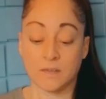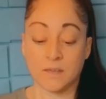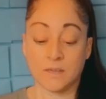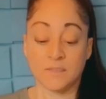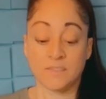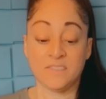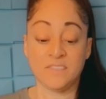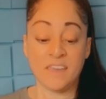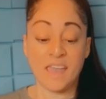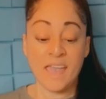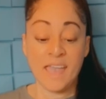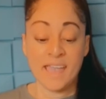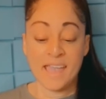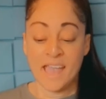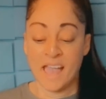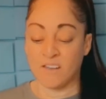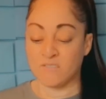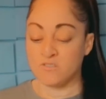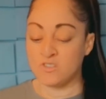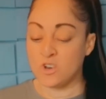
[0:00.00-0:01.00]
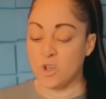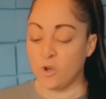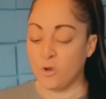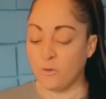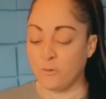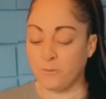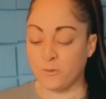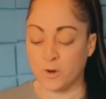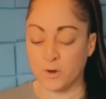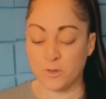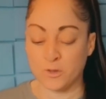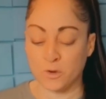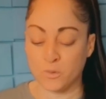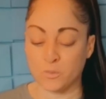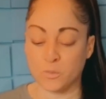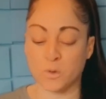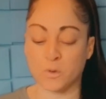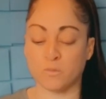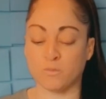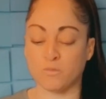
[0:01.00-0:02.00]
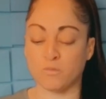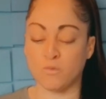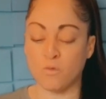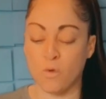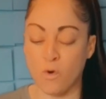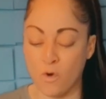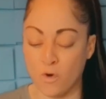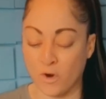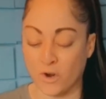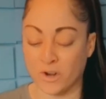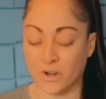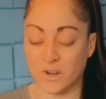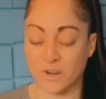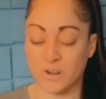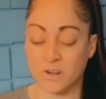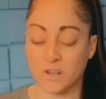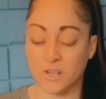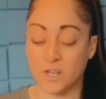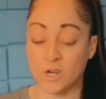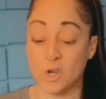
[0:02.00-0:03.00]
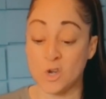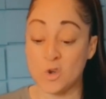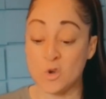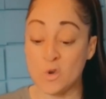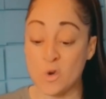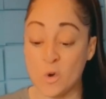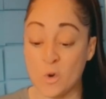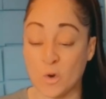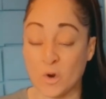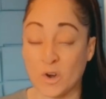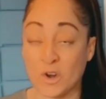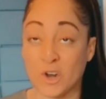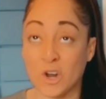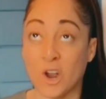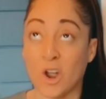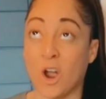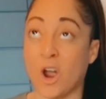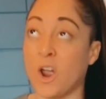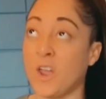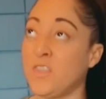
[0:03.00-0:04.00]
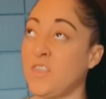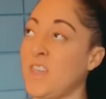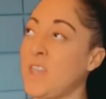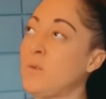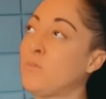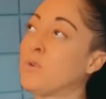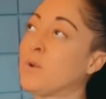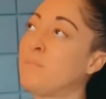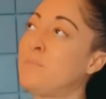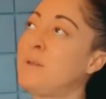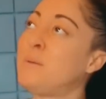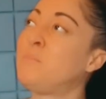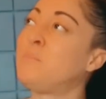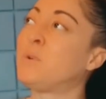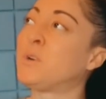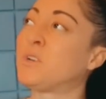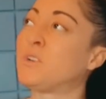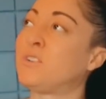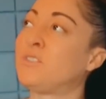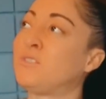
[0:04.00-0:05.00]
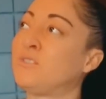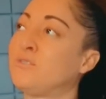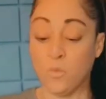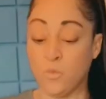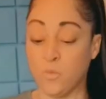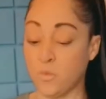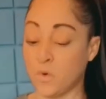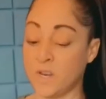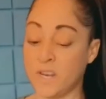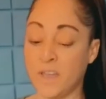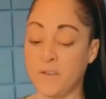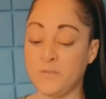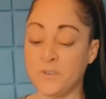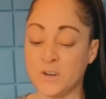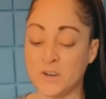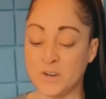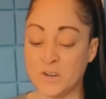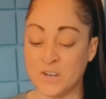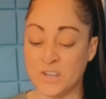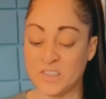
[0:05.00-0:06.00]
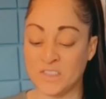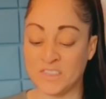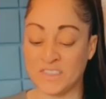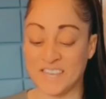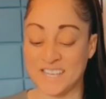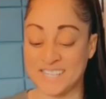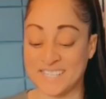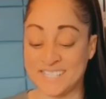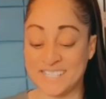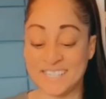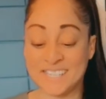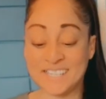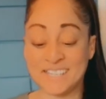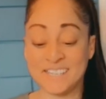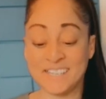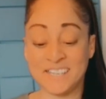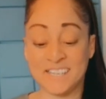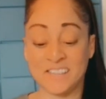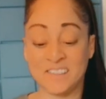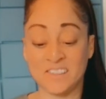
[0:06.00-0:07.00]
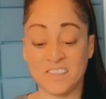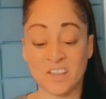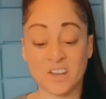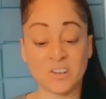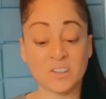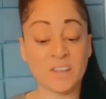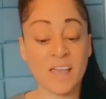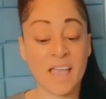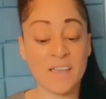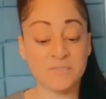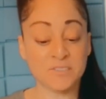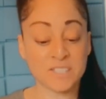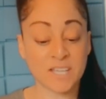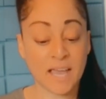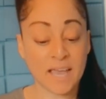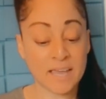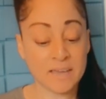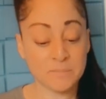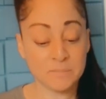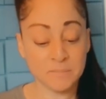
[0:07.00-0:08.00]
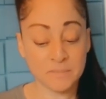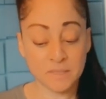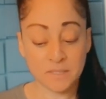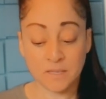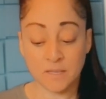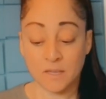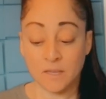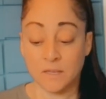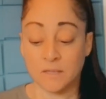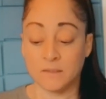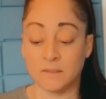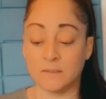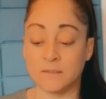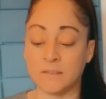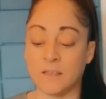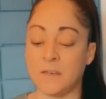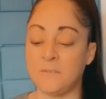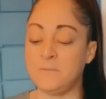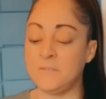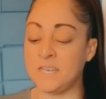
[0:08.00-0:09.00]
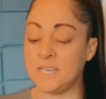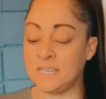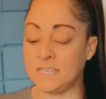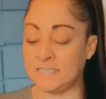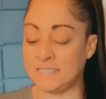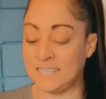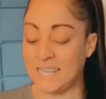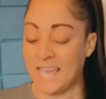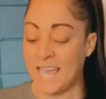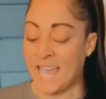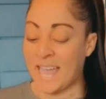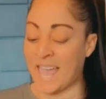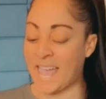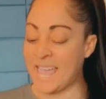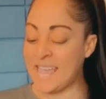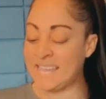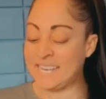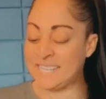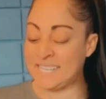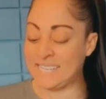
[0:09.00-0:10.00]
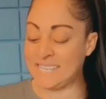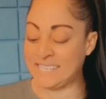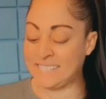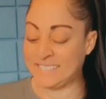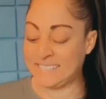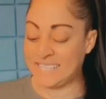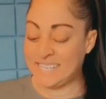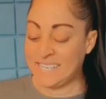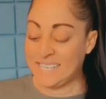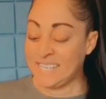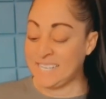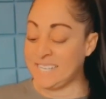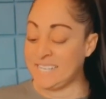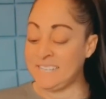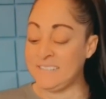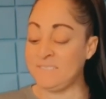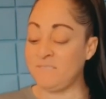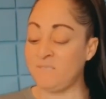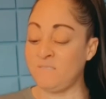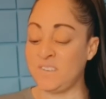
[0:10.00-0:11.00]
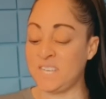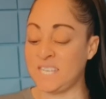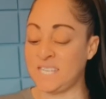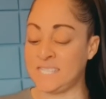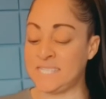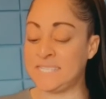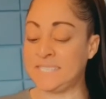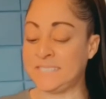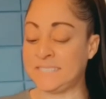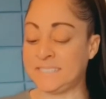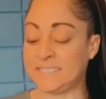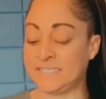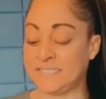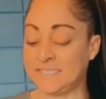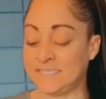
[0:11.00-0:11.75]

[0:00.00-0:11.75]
They have no further reward, nor are they remembered. Whatever they did in their lifetime, loving, hating, envying,